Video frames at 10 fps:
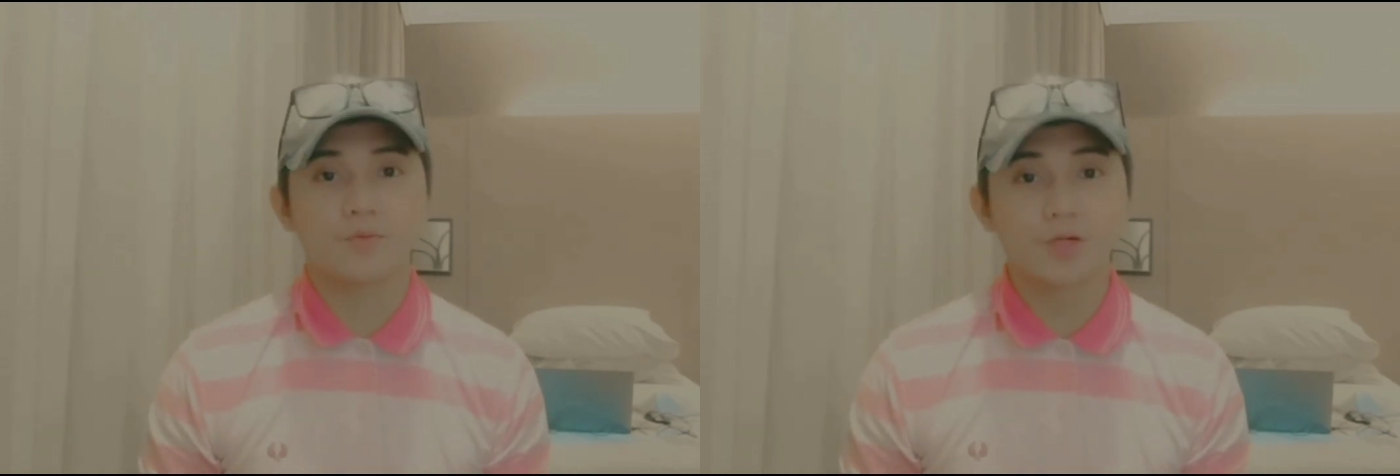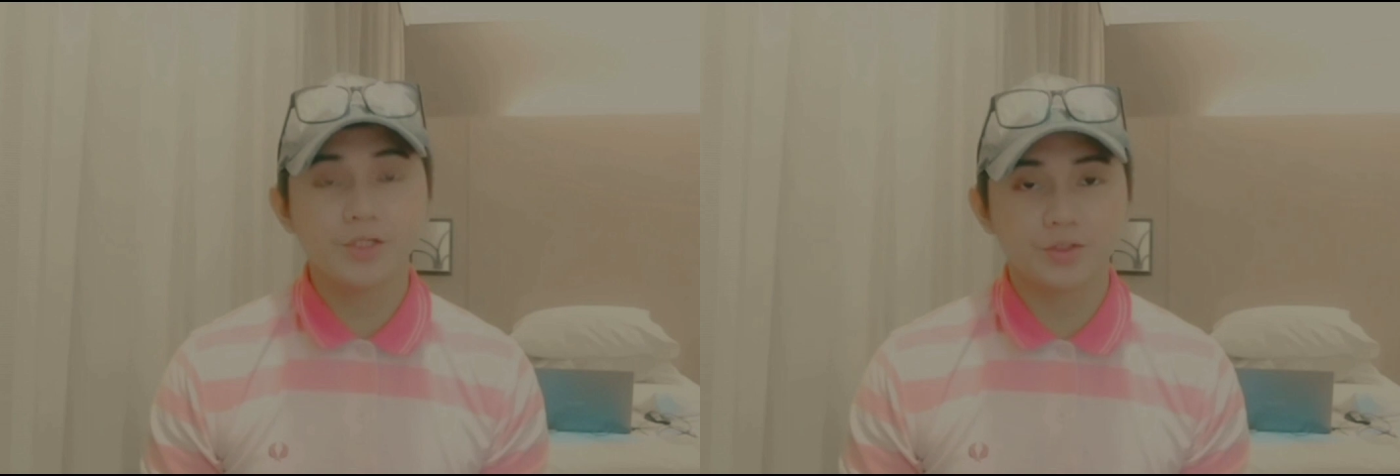
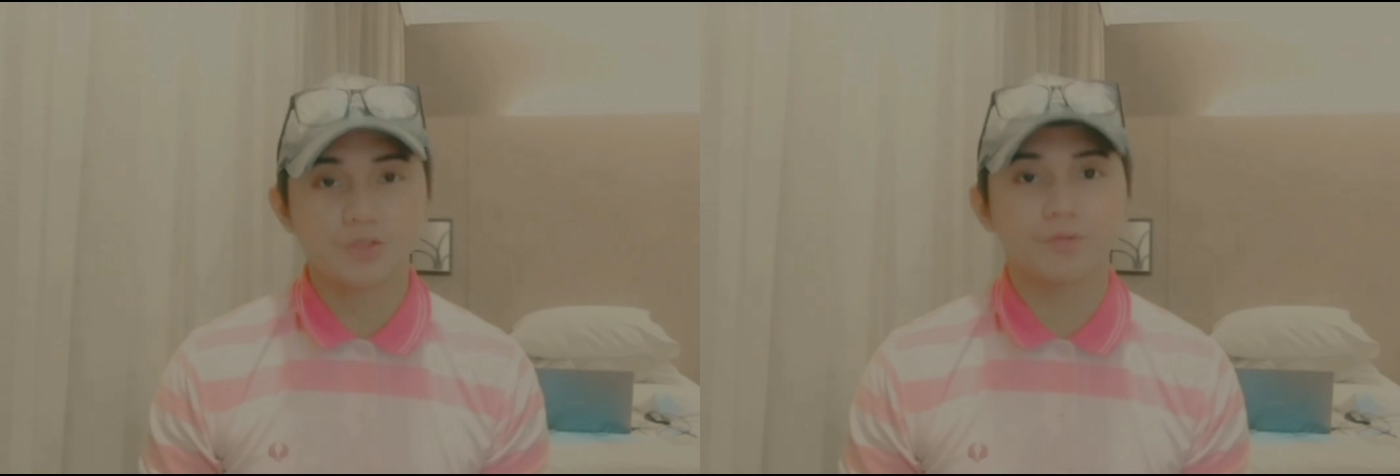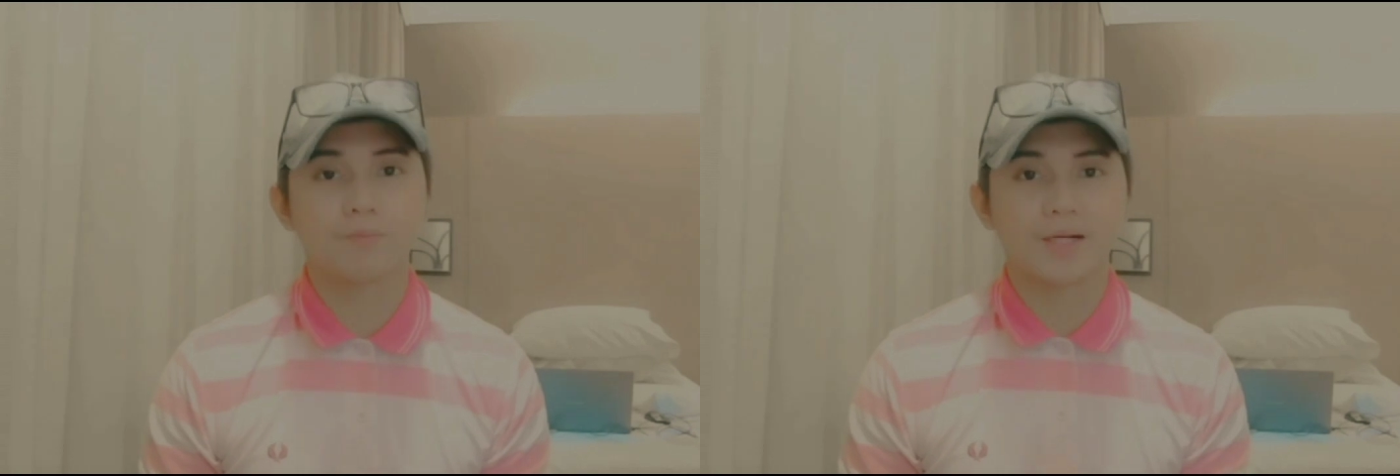for
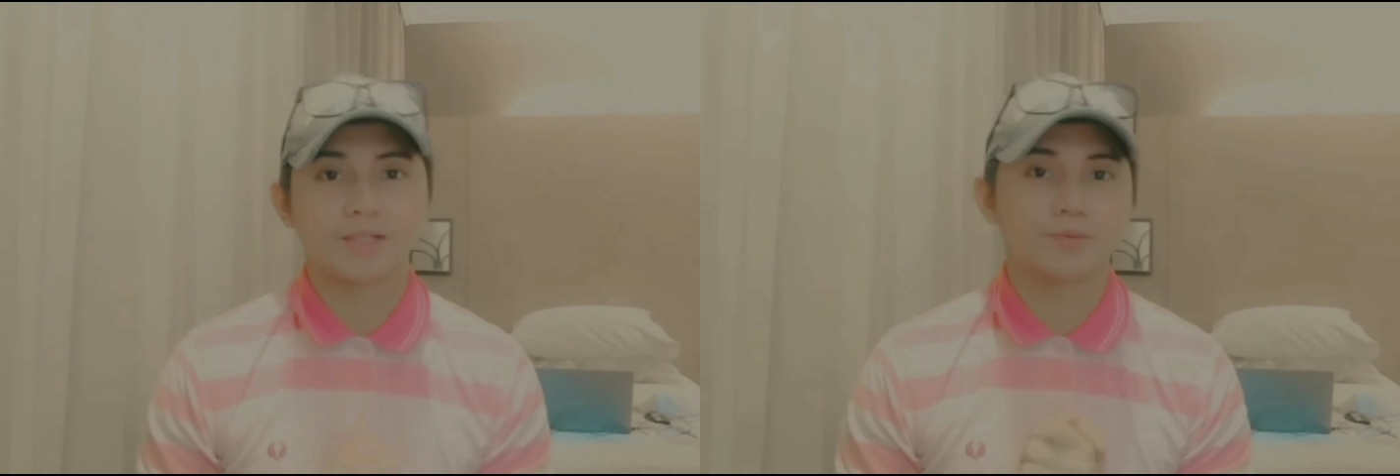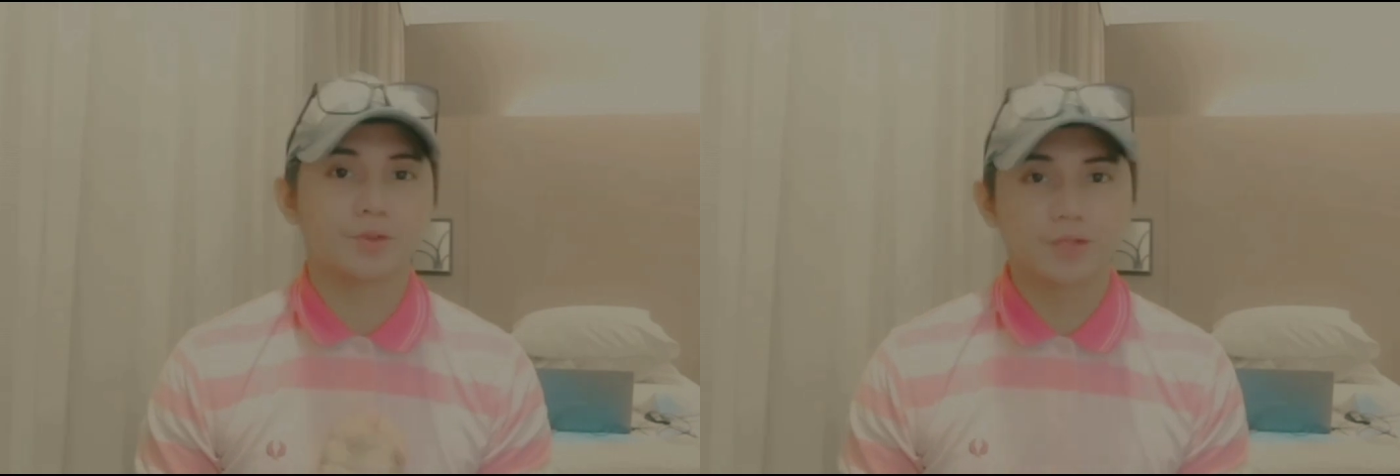YouTube
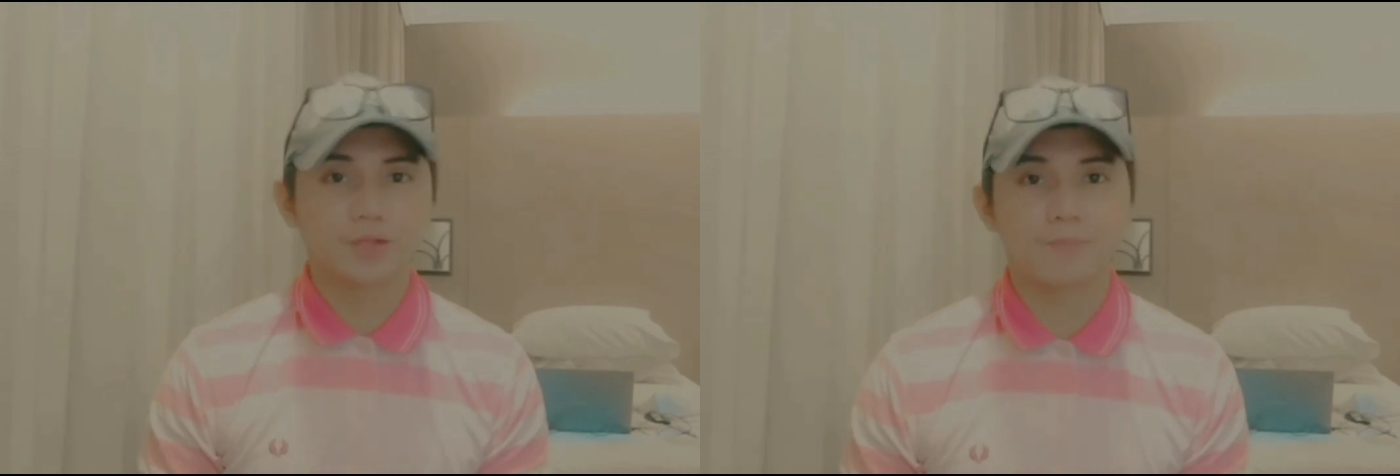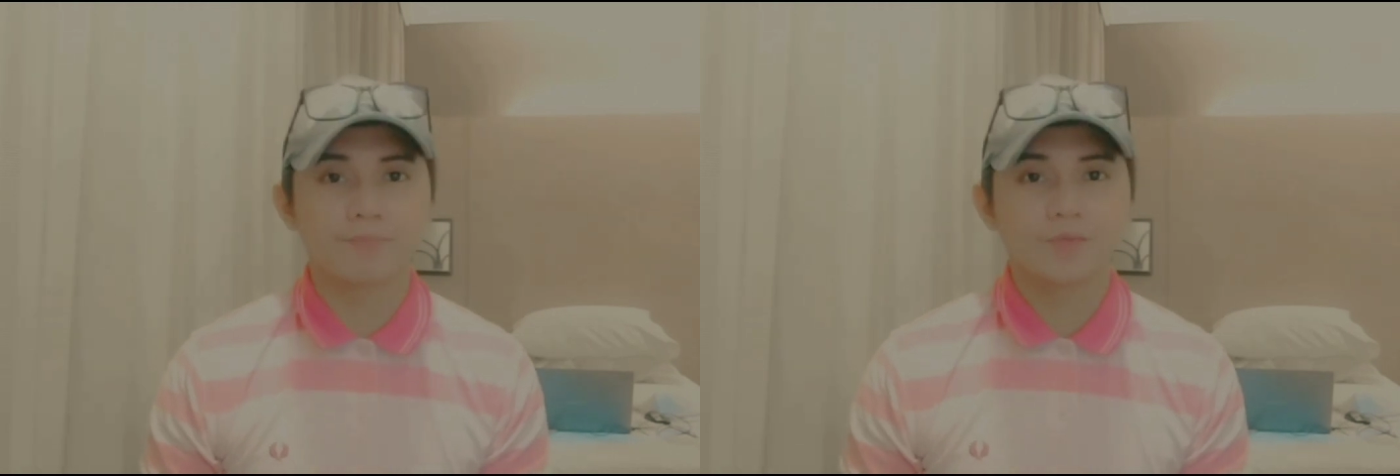Partner
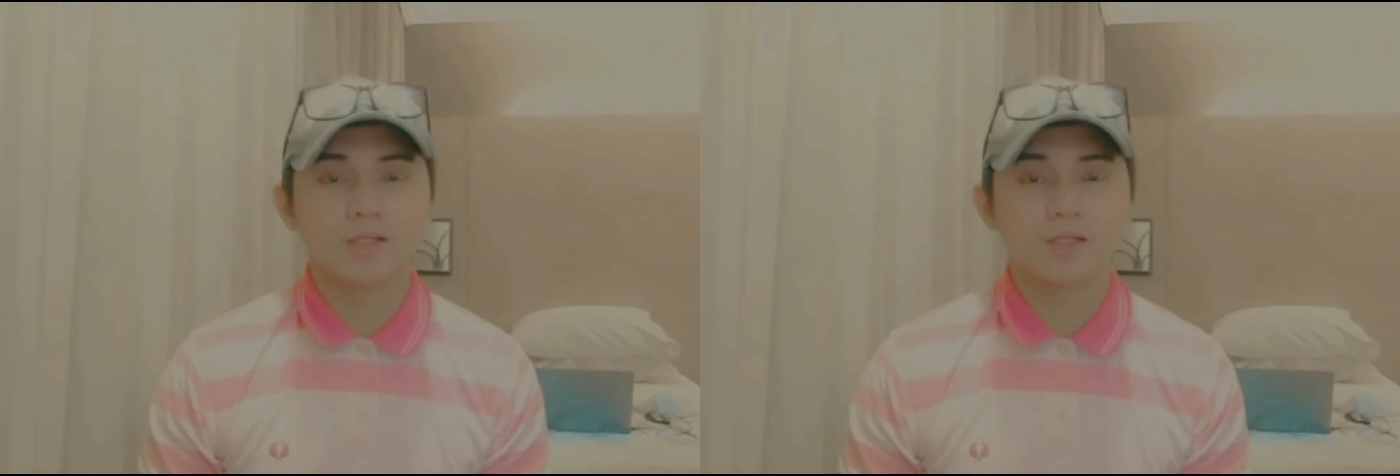Program.